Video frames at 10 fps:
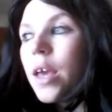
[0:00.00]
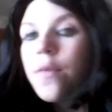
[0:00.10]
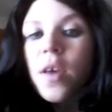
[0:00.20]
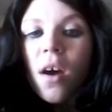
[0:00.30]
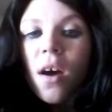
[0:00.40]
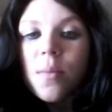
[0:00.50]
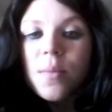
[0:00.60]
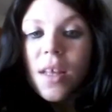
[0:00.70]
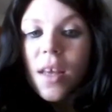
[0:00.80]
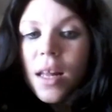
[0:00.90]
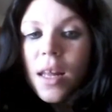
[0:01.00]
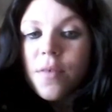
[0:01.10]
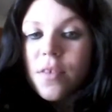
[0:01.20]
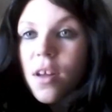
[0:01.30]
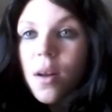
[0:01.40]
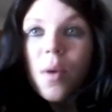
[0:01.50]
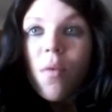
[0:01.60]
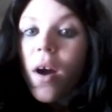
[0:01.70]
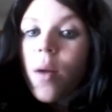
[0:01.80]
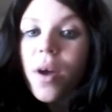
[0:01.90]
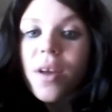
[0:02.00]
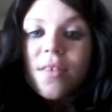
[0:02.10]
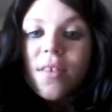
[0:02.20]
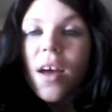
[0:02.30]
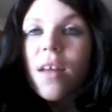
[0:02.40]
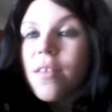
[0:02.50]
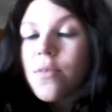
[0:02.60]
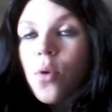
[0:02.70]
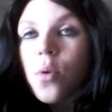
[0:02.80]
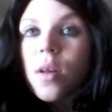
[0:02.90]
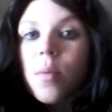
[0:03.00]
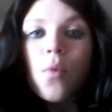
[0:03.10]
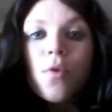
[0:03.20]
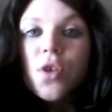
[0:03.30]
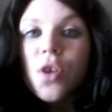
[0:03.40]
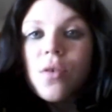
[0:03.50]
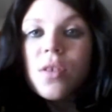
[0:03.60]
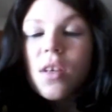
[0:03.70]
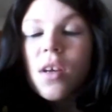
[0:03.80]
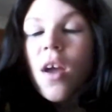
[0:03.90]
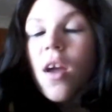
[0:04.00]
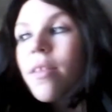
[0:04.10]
If he comes, then Cliff is going to be right by his side, and there's probably going to be more security.